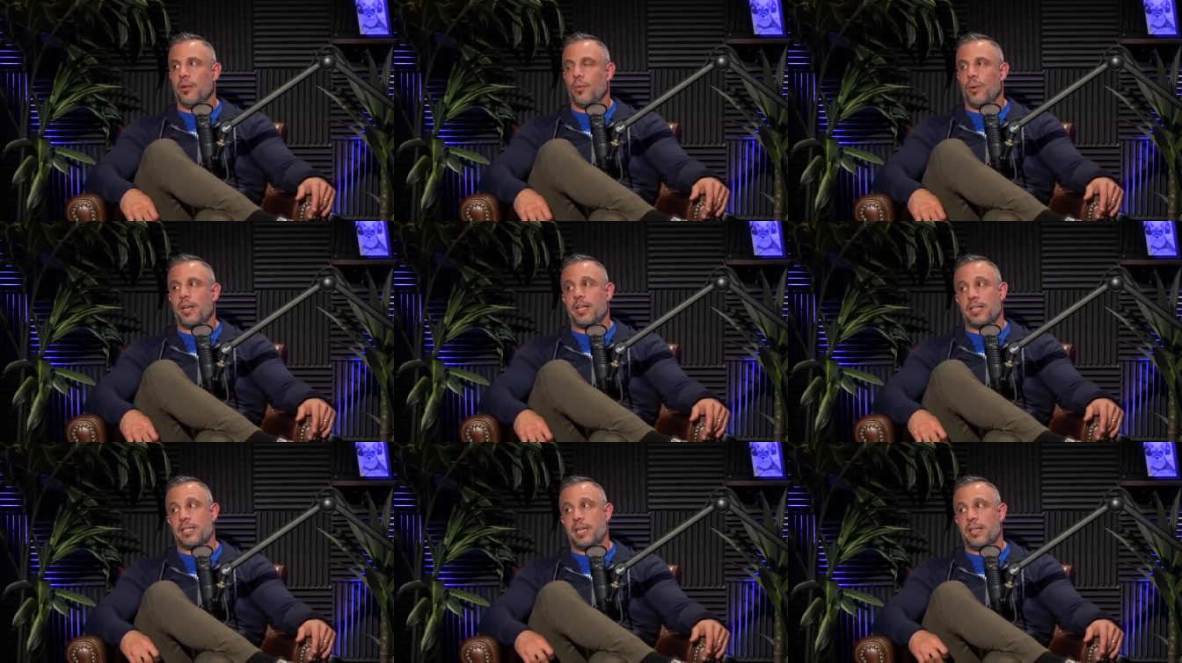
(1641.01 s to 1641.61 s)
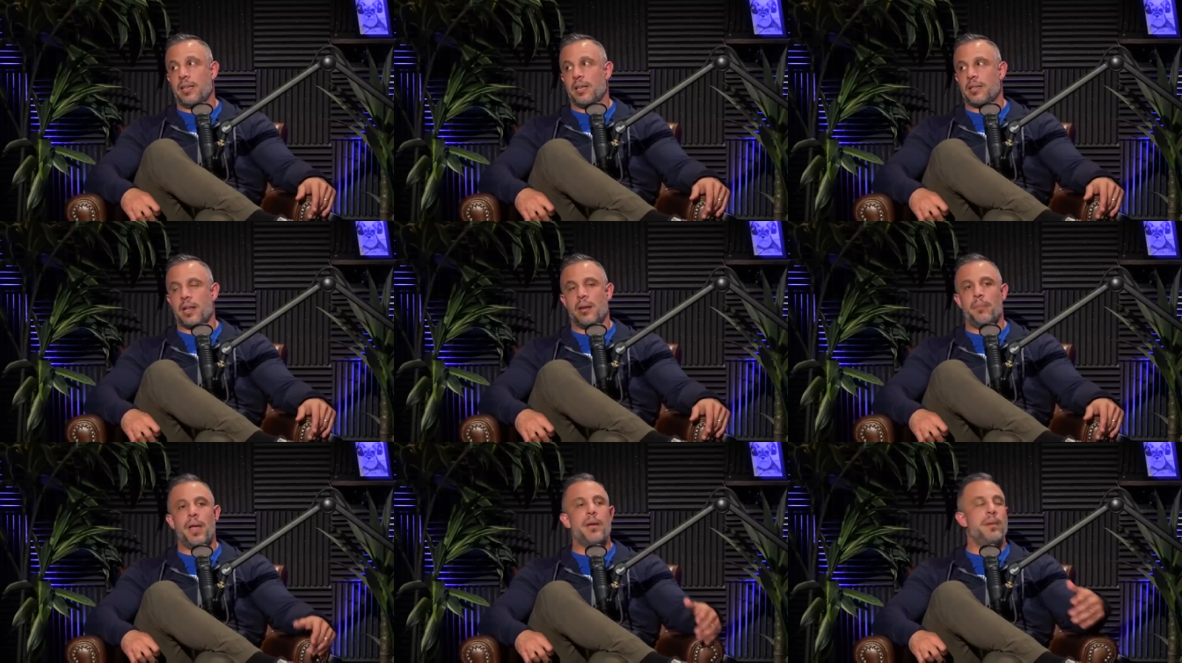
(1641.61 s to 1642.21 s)
We could see this,
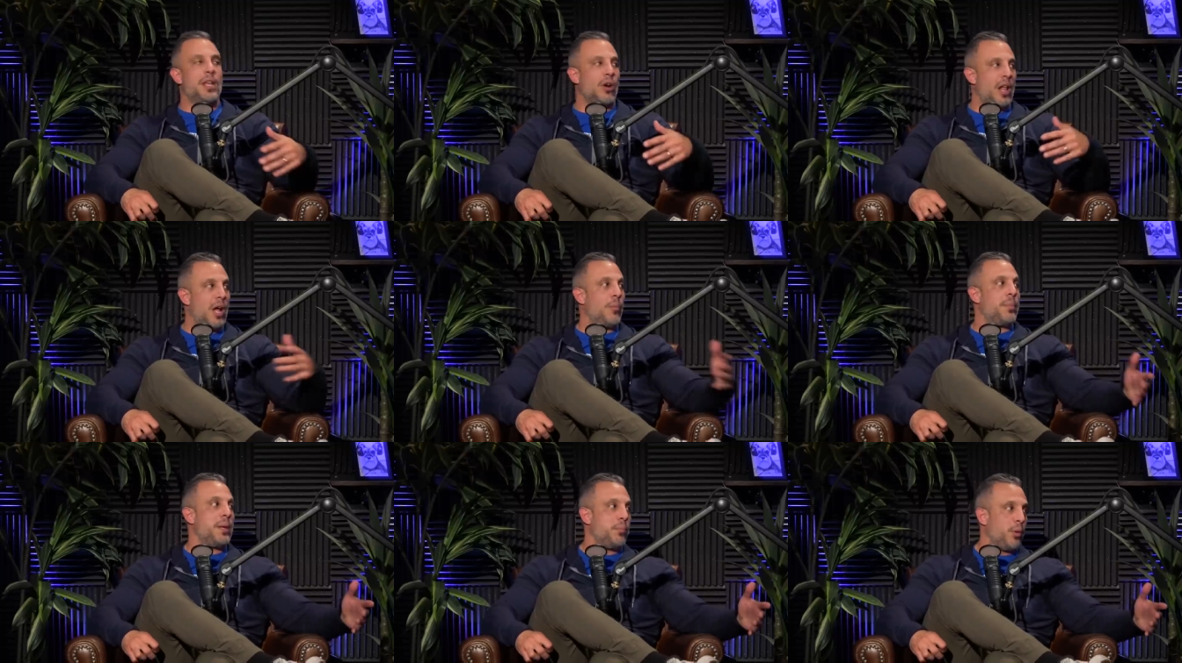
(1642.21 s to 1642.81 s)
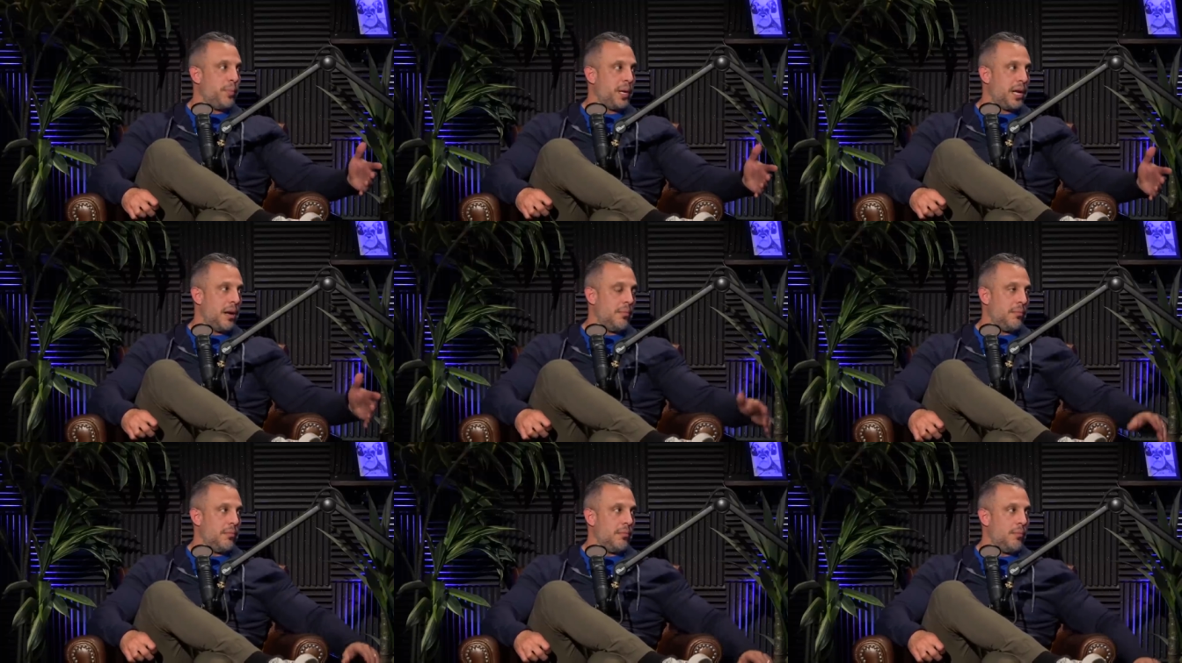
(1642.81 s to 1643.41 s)
and maybe it'll help people
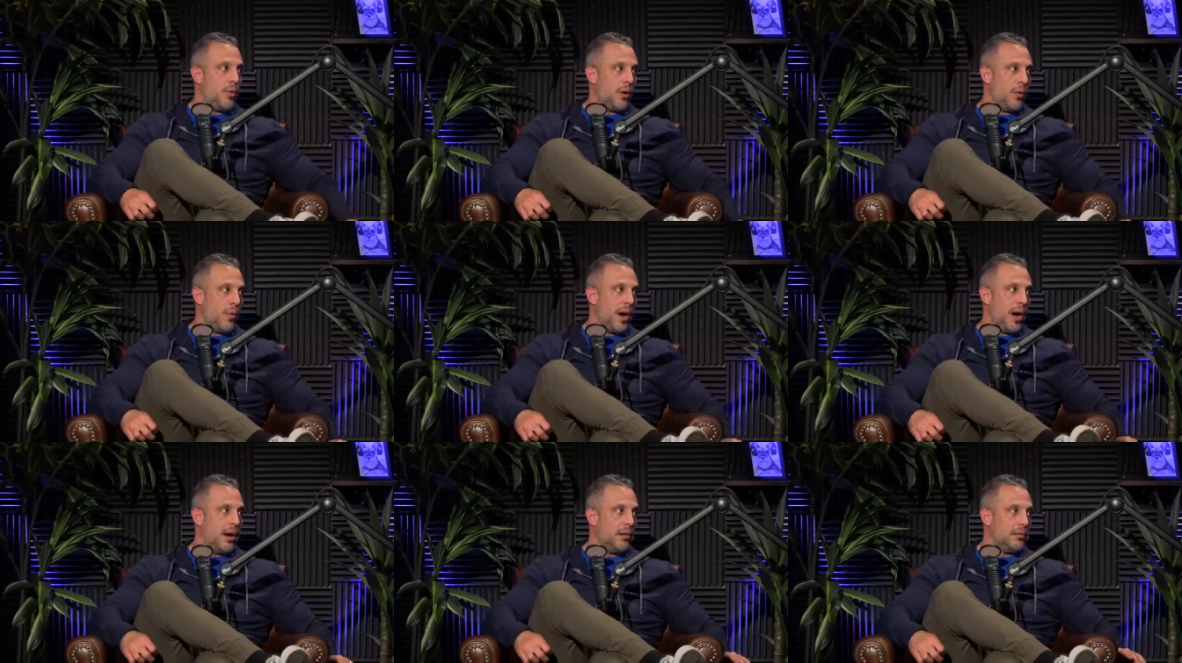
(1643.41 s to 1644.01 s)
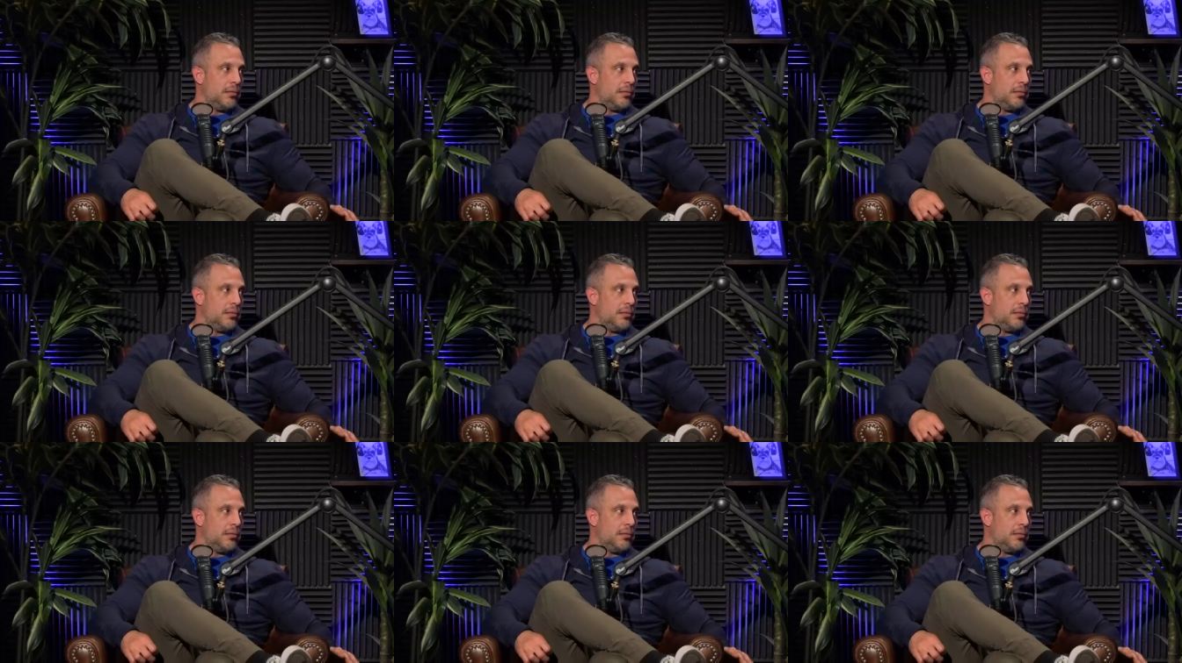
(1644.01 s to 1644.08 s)
become more aware,